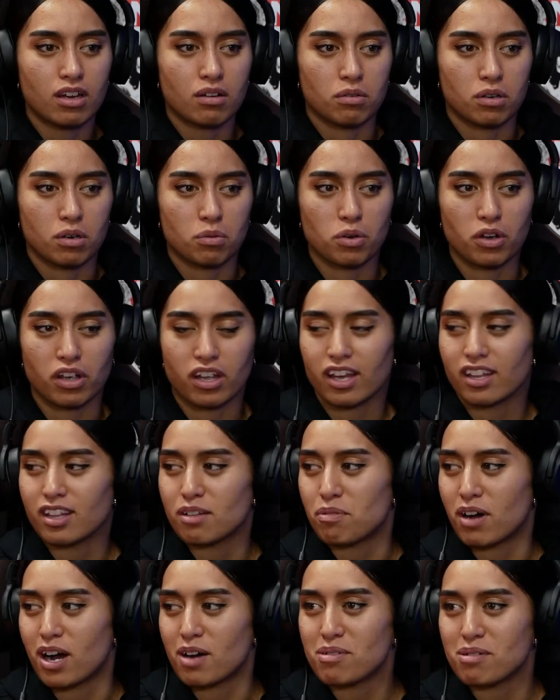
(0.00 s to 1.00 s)
When I'm working at
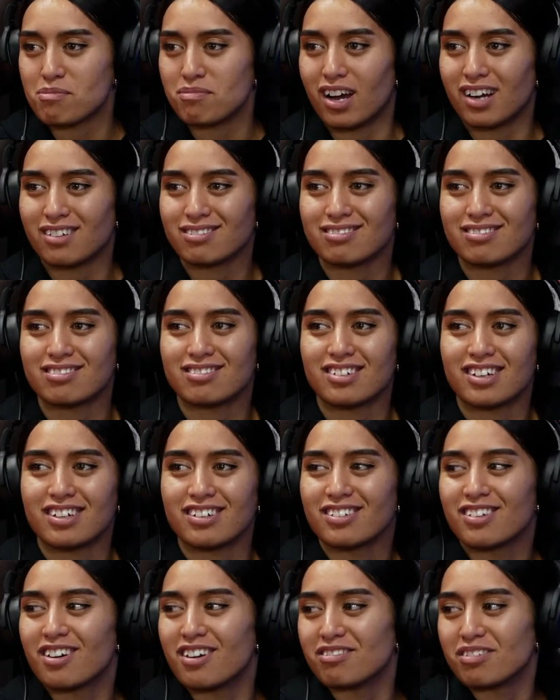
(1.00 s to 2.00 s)
the pub, I'm like, I
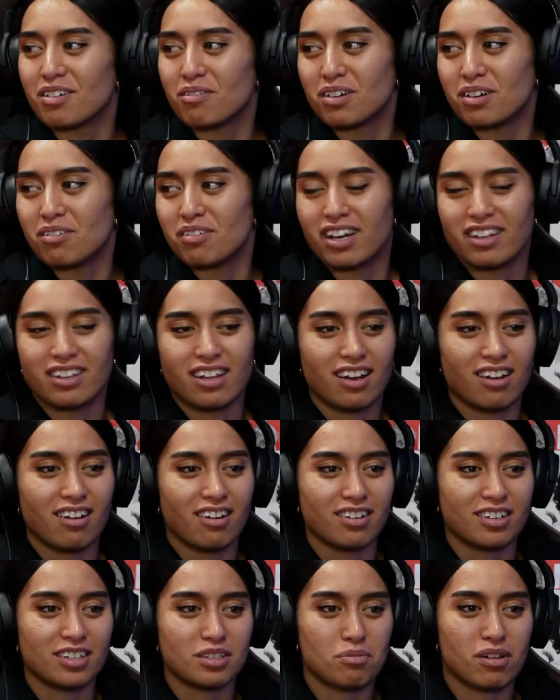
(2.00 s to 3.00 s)
don't know if I want to wait that
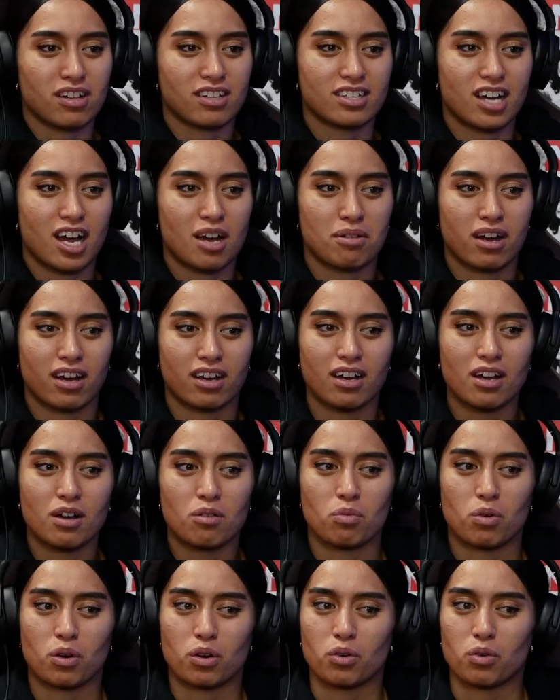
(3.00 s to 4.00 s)
long because by the time I
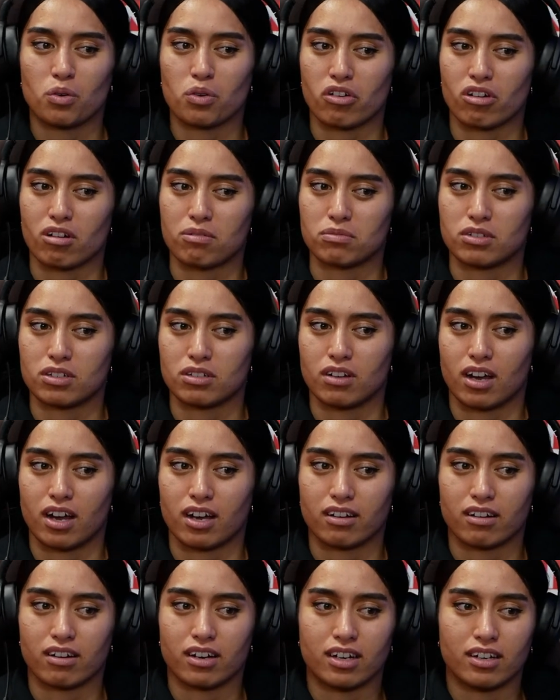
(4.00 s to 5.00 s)
want to order, I'm too
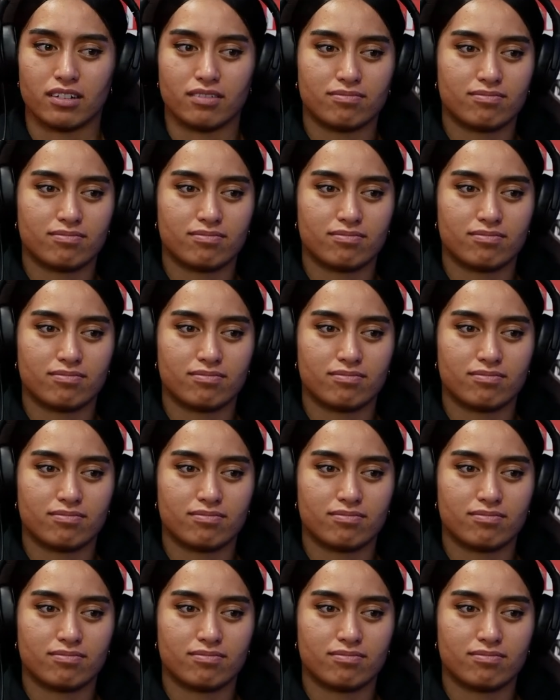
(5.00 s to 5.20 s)
hungry.